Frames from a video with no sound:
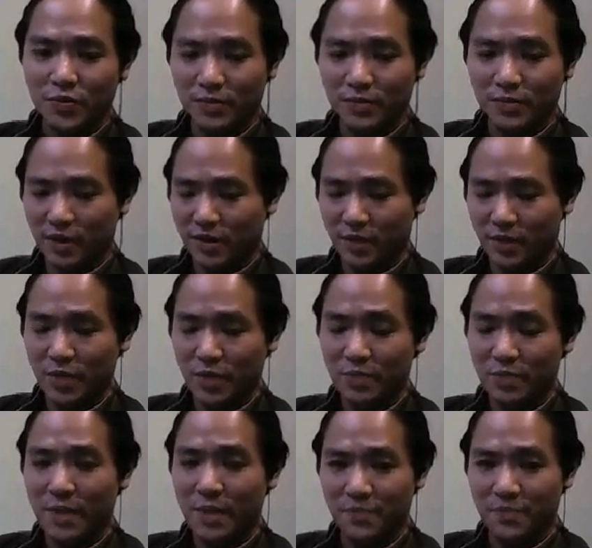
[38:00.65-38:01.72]
it's a
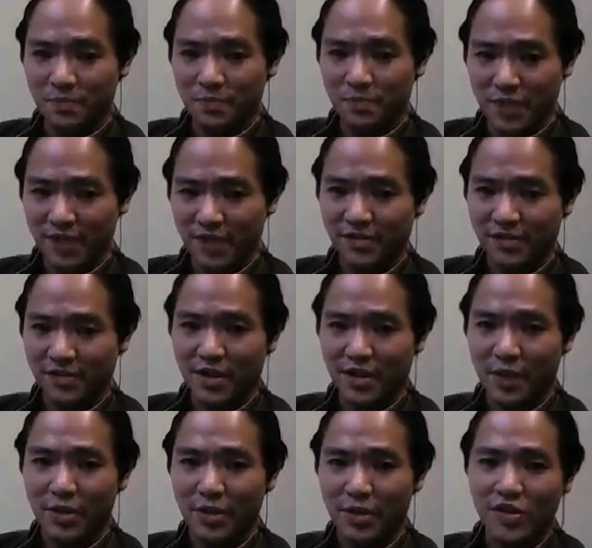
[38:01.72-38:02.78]
bitmap based
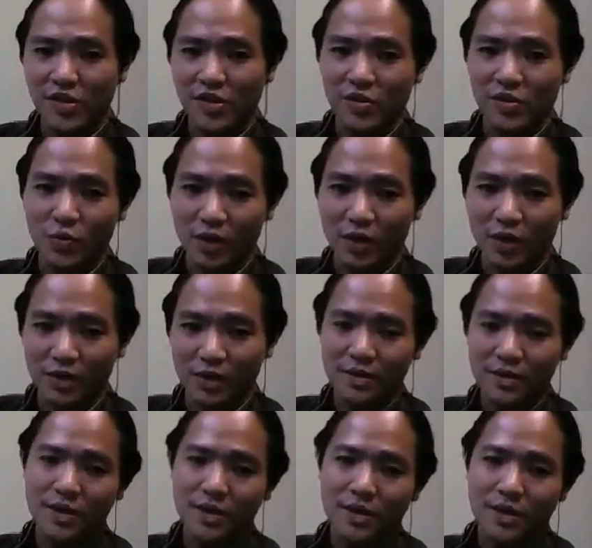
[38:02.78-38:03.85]
application,
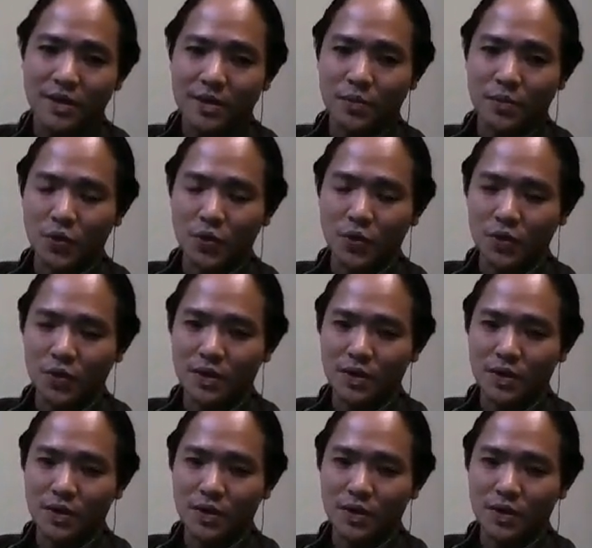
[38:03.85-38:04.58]
while both